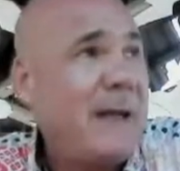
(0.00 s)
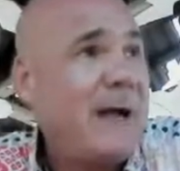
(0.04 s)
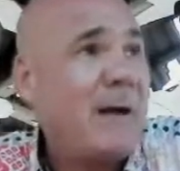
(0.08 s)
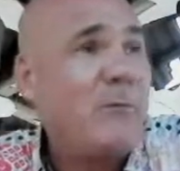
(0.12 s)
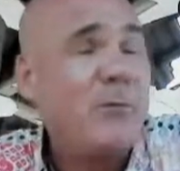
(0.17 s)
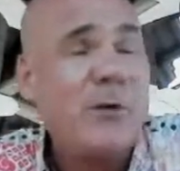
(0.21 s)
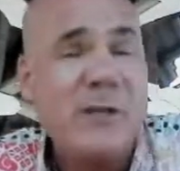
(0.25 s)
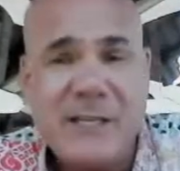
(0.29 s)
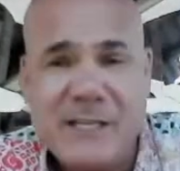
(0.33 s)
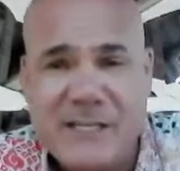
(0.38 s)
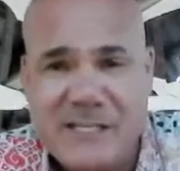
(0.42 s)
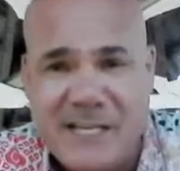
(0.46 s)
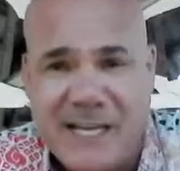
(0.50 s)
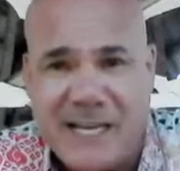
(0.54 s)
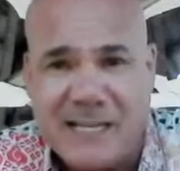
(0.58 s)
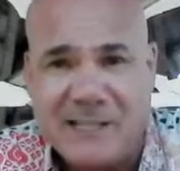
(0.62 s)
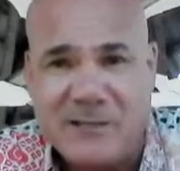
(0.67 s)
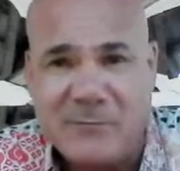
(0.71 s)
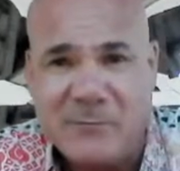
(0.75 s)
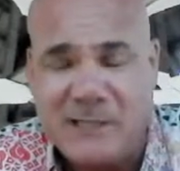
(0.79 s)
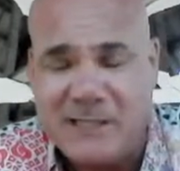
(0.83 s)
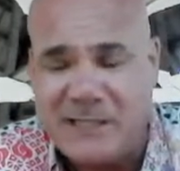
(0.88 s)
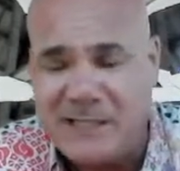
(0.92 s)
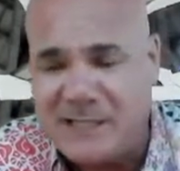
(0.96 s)
I'm really psyched
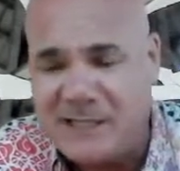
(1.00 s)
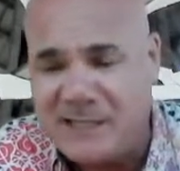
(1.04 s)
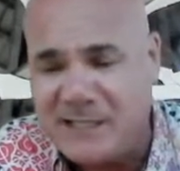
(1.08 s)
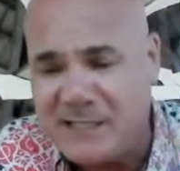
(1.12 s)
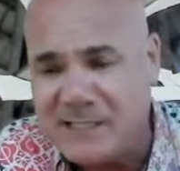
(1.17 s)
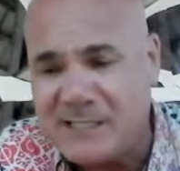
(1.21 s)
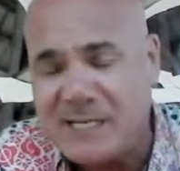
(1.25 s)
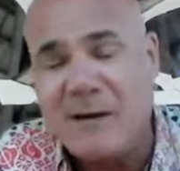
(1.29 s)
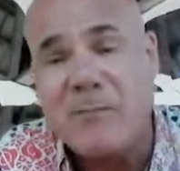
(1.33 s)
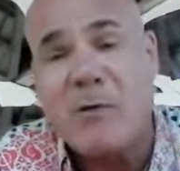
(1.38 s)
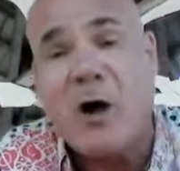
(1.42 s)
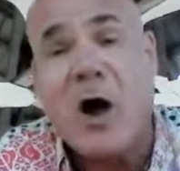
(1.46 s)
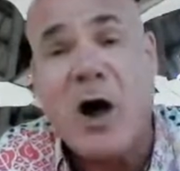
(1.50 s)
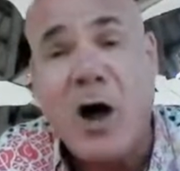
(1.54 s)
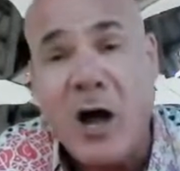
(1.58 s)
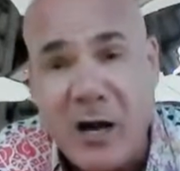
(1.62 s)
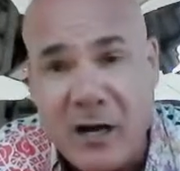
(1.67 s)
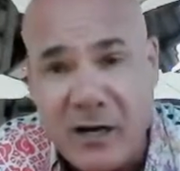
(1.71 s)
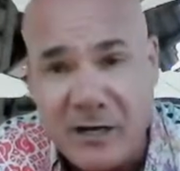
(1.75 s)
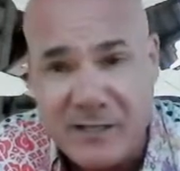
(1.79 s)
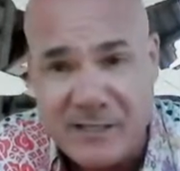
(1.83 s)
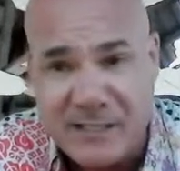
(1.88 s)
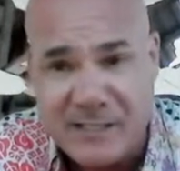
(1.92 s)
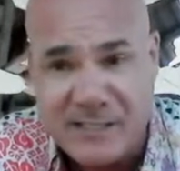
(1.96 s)
that we did this. I'm
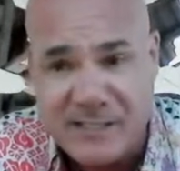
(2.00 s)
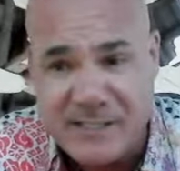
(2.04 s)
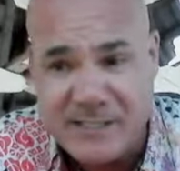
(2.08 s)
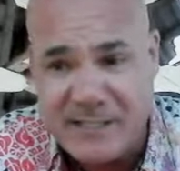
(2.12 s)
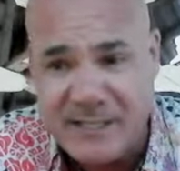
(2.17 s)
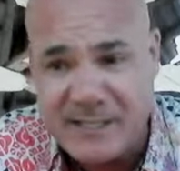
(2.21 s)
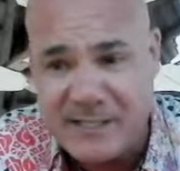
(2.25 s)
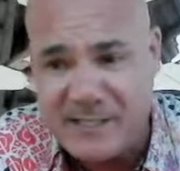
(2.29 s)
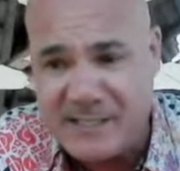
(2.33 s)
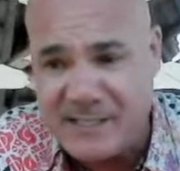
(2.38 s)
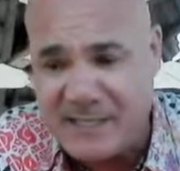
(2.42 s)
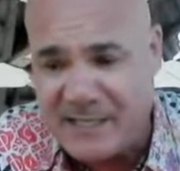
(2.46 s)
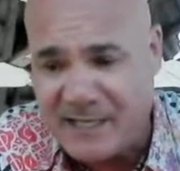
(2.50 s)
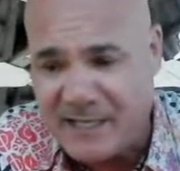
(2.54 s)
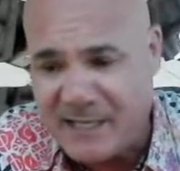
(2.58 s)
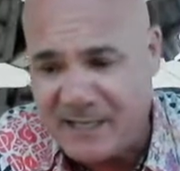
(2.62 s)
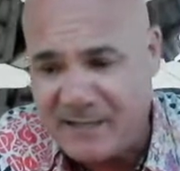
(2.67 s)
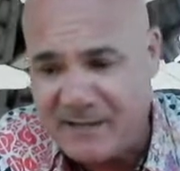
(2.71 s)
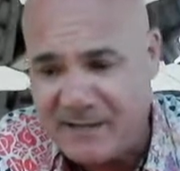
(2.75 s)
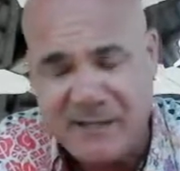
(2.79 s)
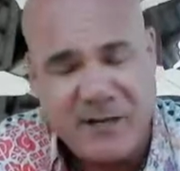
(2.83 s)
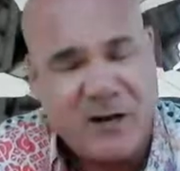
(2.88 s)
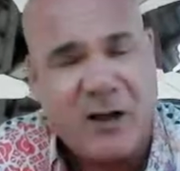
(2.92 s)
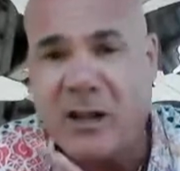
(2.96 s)
honored
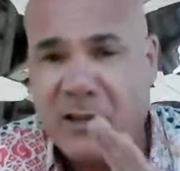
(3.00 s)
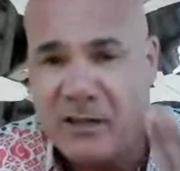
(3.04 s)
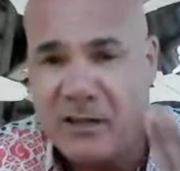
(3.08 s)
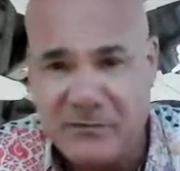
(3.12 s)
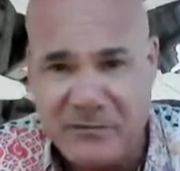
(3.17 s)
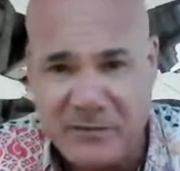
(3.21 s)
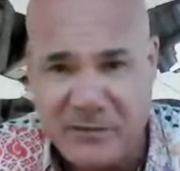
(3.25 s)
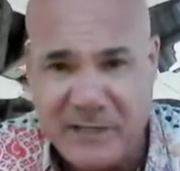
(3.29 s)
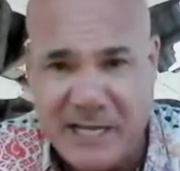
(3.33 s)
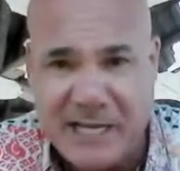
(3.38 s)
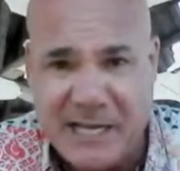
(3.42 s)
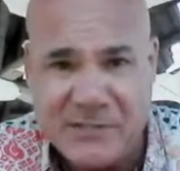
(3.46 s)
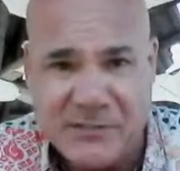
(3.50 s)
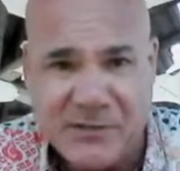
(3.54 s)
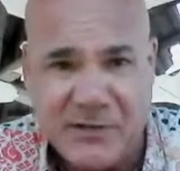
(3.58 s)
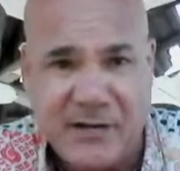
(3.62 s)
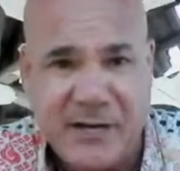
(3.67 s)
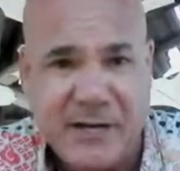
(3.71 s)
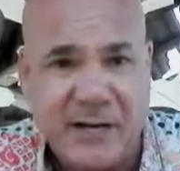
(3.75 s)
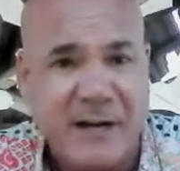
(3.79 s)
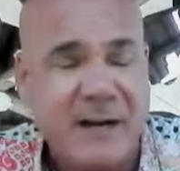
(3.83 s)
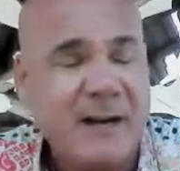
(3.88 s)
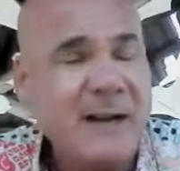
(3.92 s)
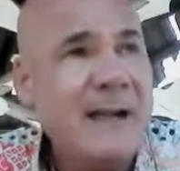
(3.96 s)
that all of you guys are
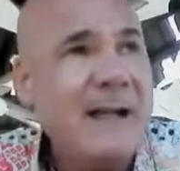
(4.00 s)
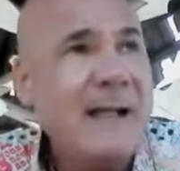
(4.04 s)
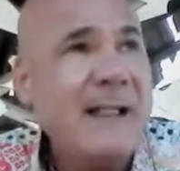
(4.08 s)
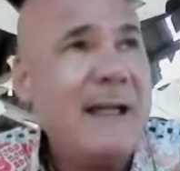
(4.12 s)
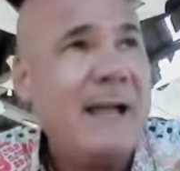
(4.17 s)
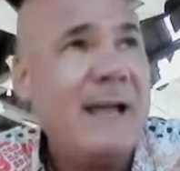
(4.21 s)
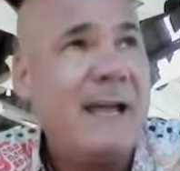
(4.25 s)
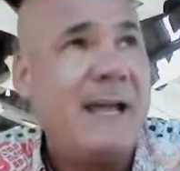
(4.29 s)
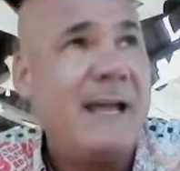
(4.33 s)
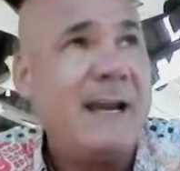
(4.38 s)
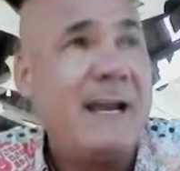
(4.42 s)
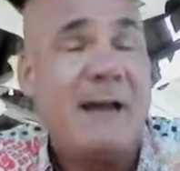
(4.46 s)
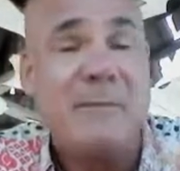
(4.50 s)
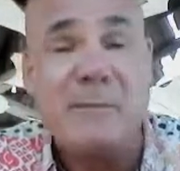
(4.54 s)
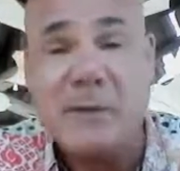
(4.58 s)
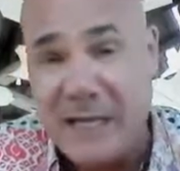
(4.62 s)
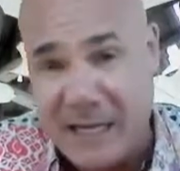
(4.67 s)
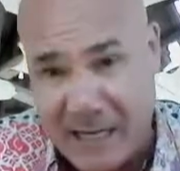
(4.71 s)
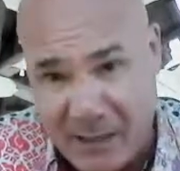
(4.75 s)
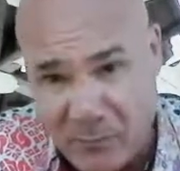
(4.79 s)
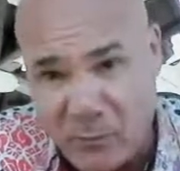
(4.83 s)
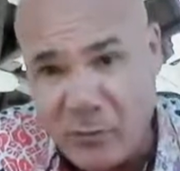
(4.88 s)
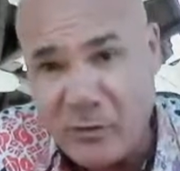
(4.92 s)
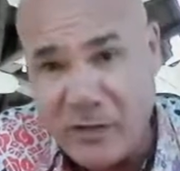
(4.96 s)
here, and
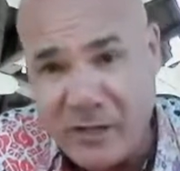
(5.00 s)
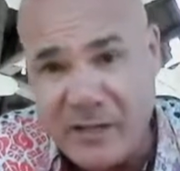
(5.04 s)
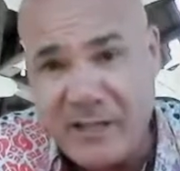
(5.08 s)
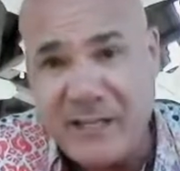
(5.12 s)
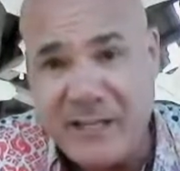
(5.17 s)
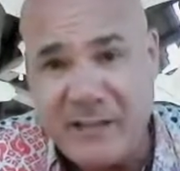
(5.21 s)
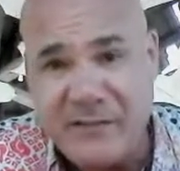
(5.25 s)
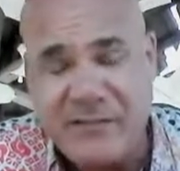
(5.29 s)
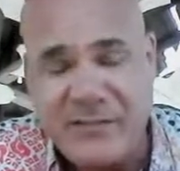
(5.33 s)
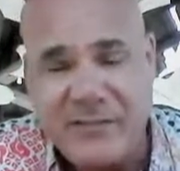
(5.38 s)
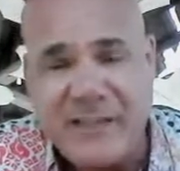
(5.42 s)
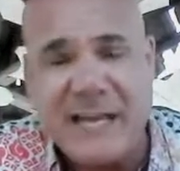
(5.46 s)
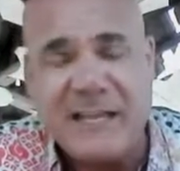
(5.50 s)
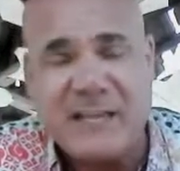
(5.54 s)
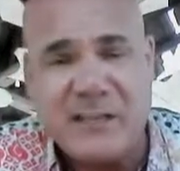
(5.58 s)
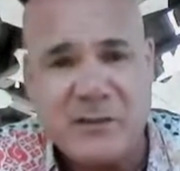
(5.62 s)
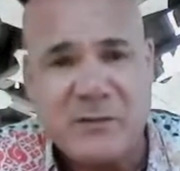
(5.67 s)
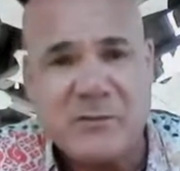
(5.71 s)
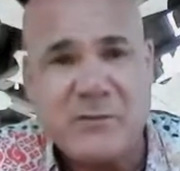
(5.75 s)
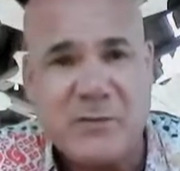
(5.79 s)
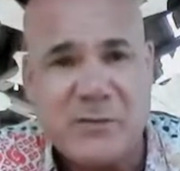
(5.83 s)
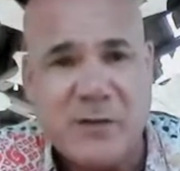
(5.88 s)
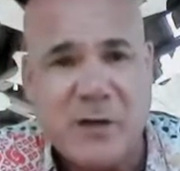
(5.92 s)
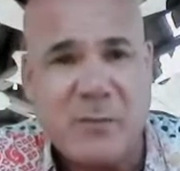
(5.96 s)
I'm really thank
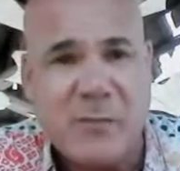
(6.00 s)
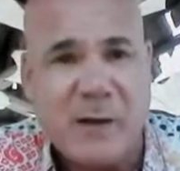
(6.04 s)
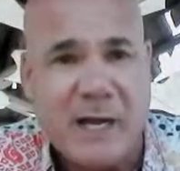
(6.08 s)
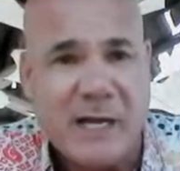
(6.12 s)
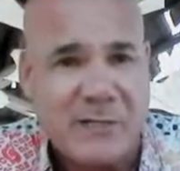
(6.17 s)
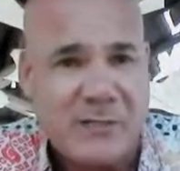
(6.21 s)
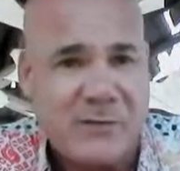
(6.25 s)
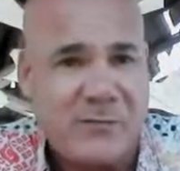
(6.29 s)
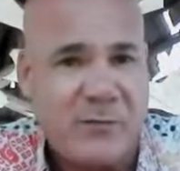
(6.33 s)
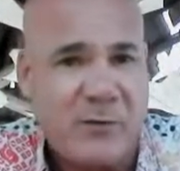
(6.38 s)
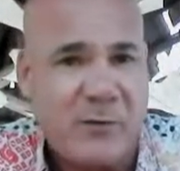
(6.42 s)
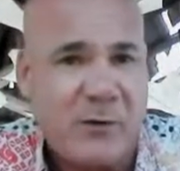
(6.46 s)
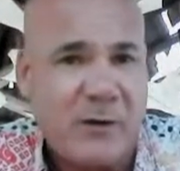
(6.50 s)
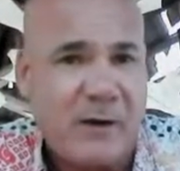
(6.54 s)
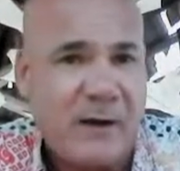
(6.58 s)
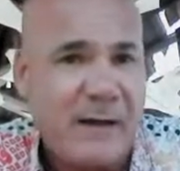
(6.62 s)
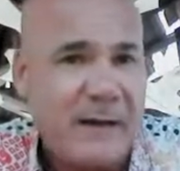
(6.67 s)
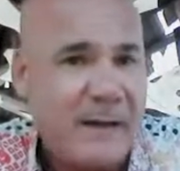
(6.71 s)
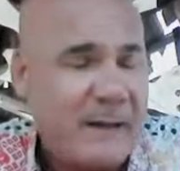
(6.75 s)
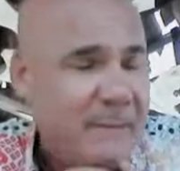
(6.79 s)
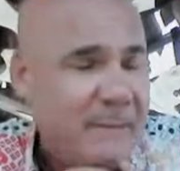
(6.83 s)
you so much for